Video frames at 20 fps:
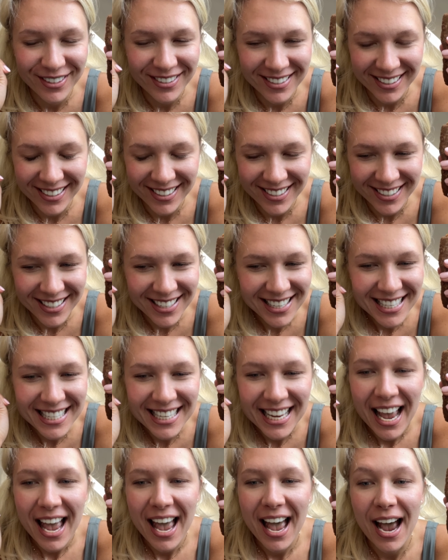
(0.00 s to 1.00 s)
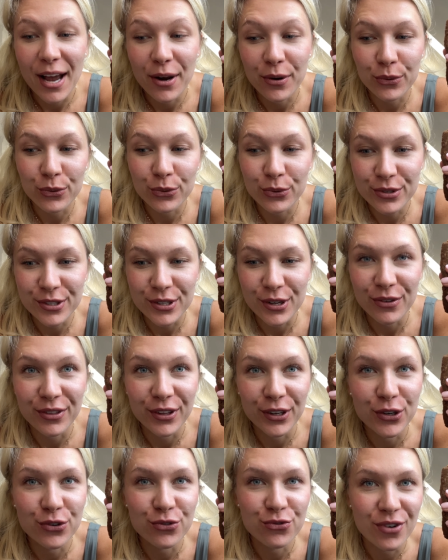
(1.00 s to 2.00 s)
delicious. And also the
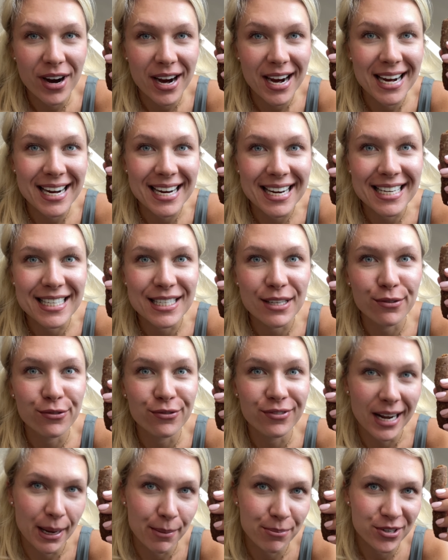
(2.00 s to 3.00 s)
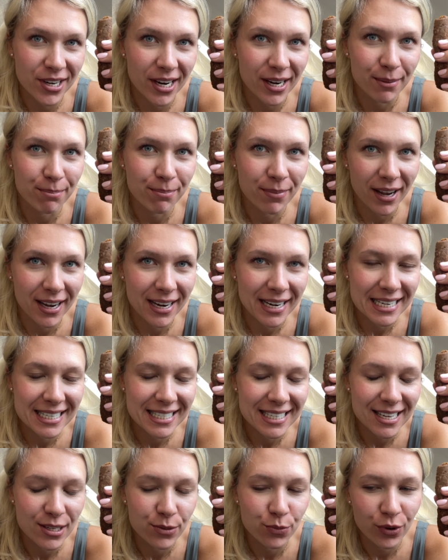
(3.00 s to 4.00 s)
Gray's flapjack bites
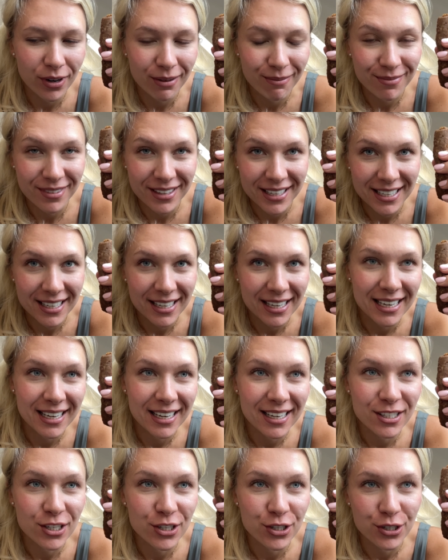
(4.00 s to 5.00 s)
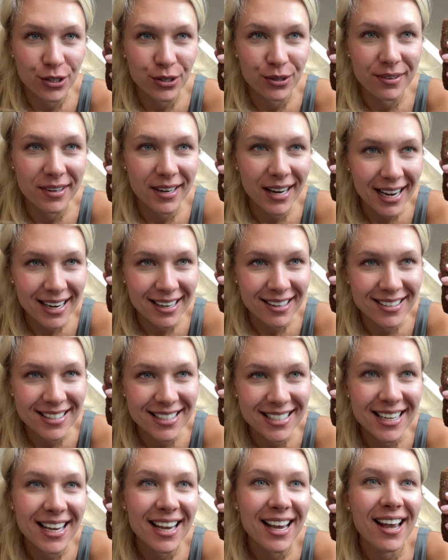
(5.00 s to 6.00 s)
is what I'm thinking to do
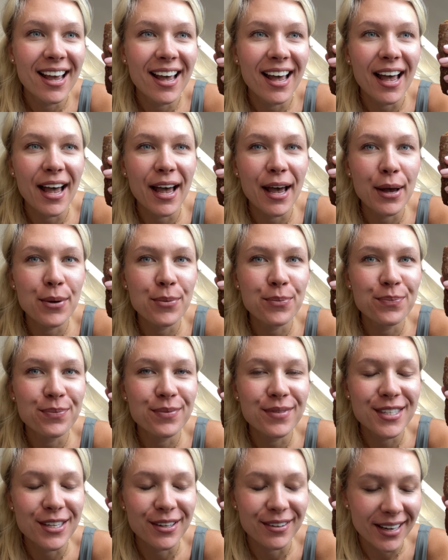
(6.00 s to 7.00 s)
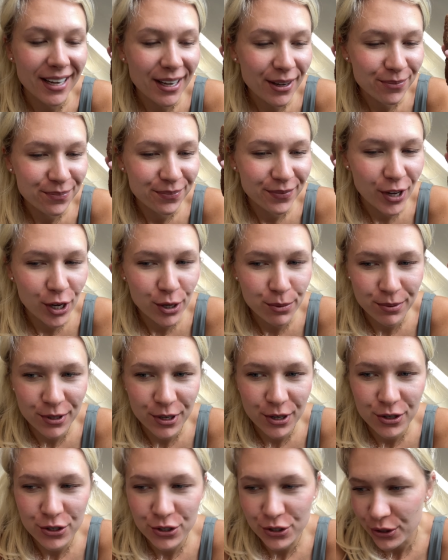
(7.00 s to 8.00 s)
next. So yeah, hope you
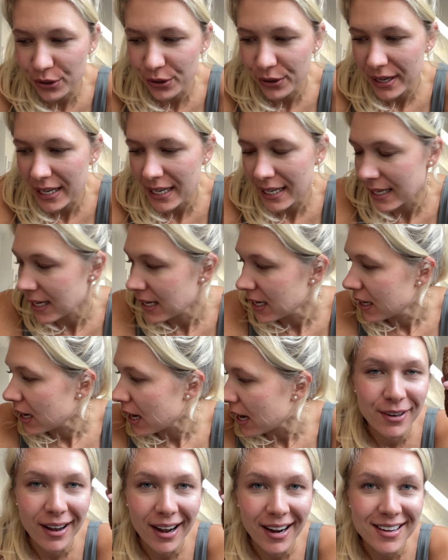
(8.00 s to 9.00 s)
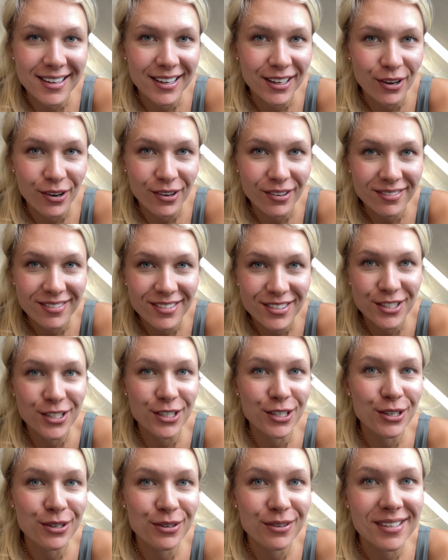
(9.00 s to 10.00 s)
enjoy and how you get on.
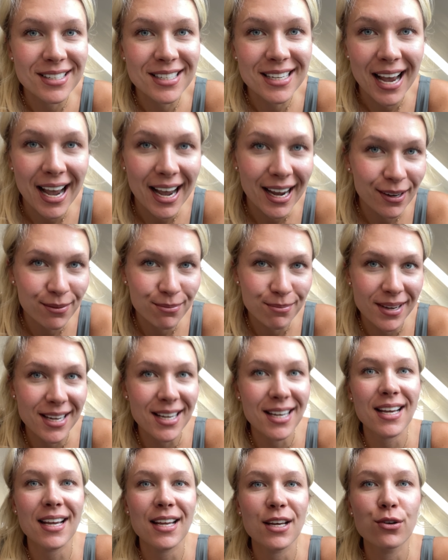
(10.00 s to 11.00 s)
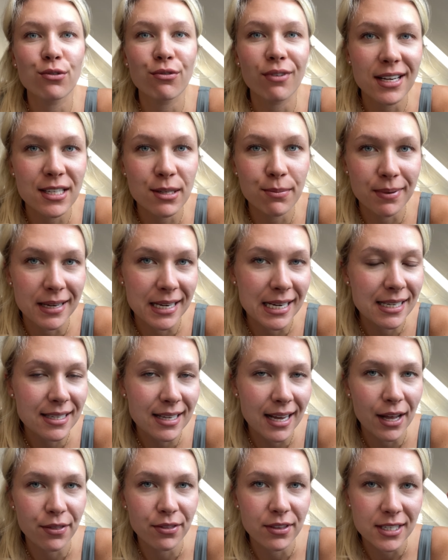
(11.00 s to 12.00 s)
Do tag me in your recipes
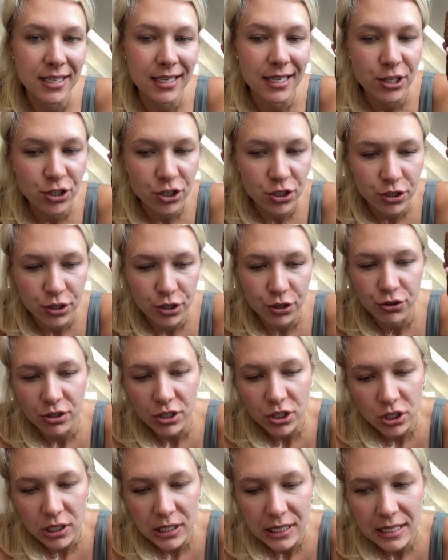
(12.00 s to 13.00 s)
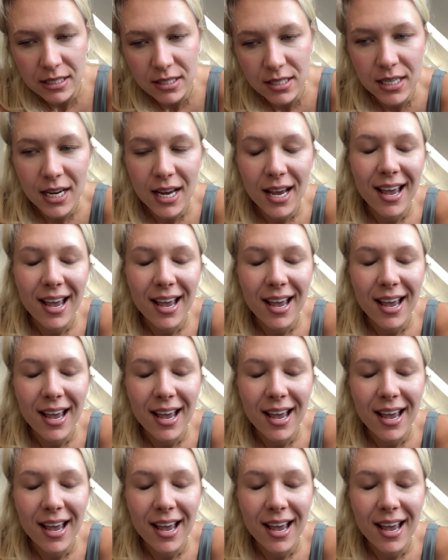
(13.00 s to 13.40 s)
at The Delicious Nutritionist,